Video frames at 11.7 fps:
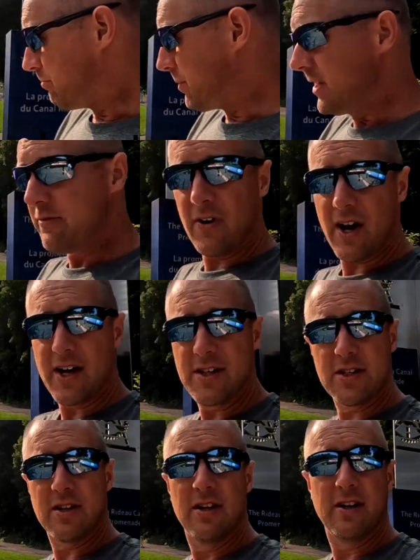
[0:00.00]
be
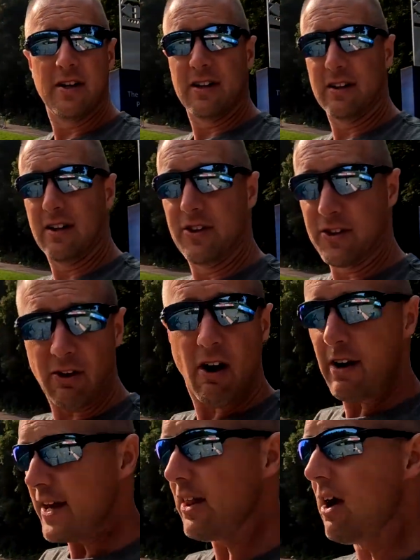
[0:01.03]
advised, there
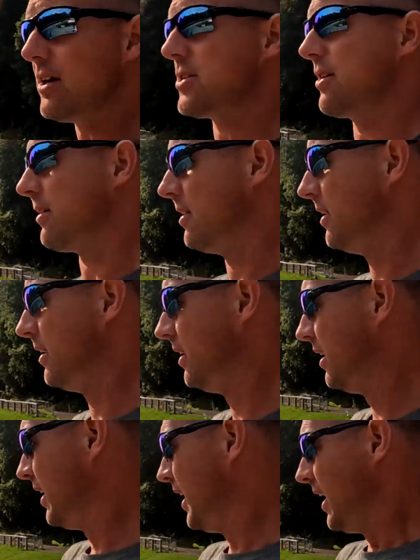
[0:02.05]
are 8 locks here,
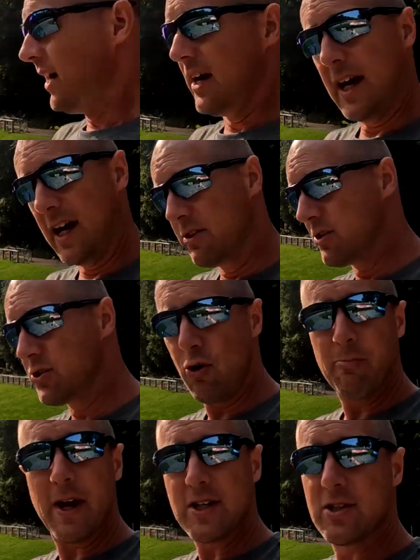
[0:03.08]
and there's
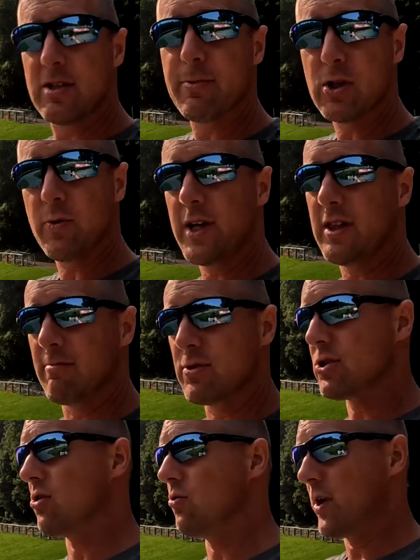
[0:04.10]
no basins between them.
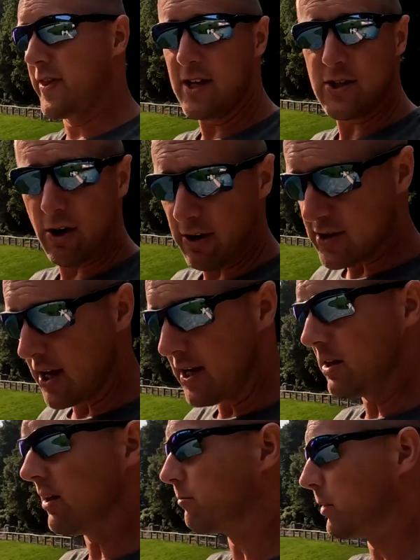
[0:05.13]
So when they start a
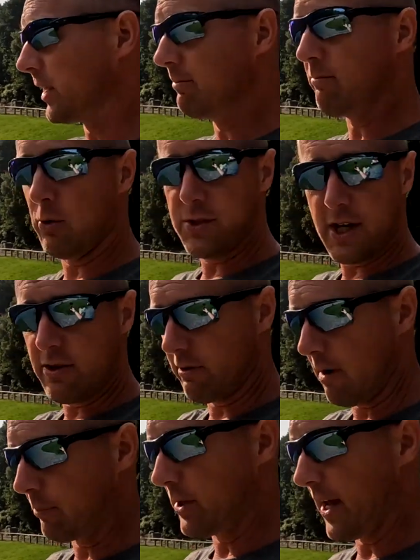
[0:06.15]
cycle of bringing boats
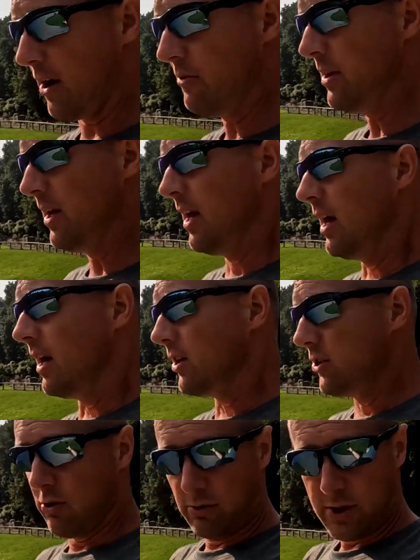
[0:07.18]
either up or down,
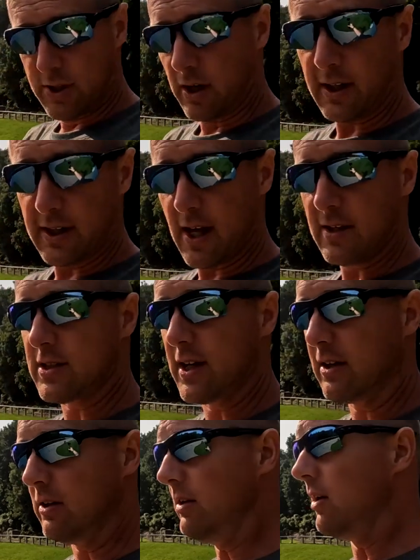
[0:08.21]
you're stuck in that
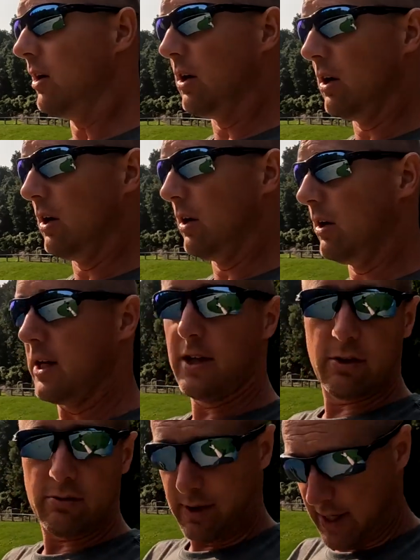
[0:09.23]
cycle,
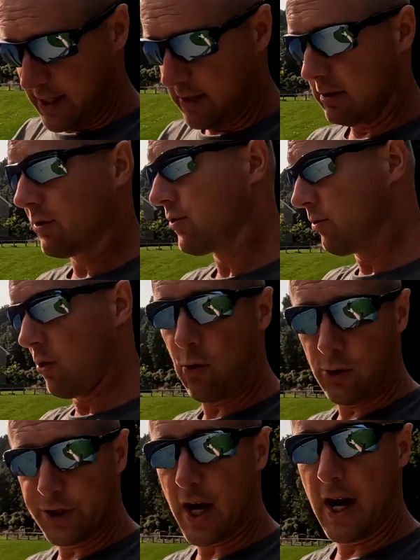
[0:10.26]
either in it through the
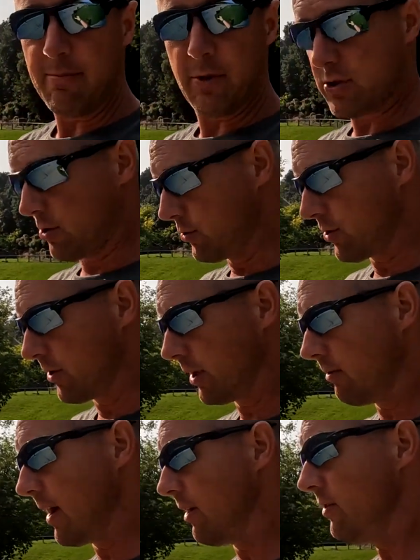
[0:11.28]
whole time, there's no
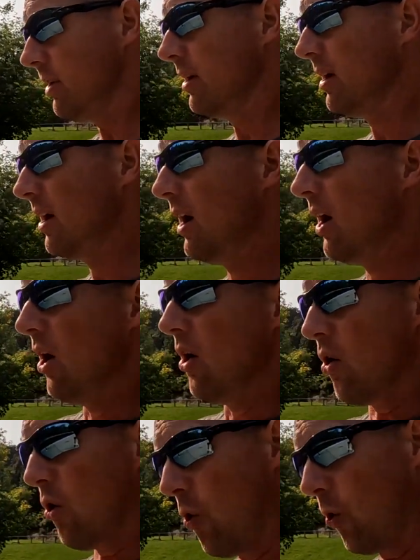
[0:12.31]
turning around,
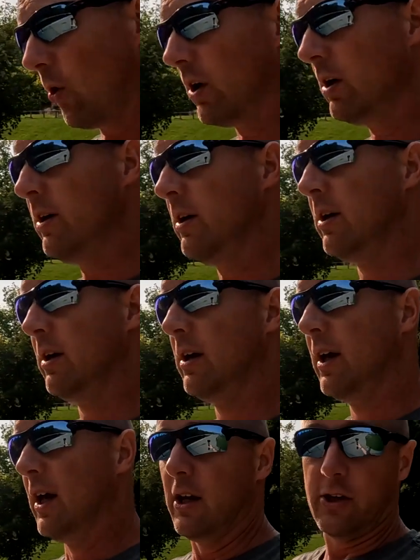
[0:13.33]
or
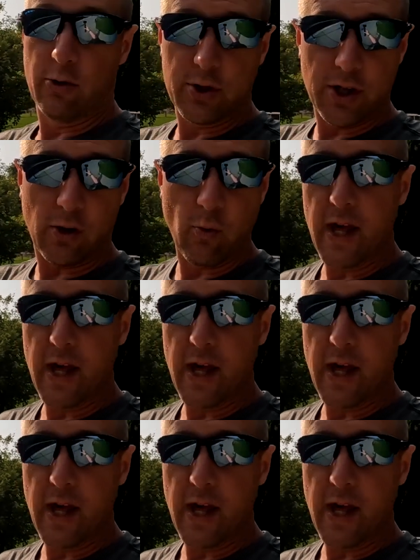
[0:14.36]
you're stuck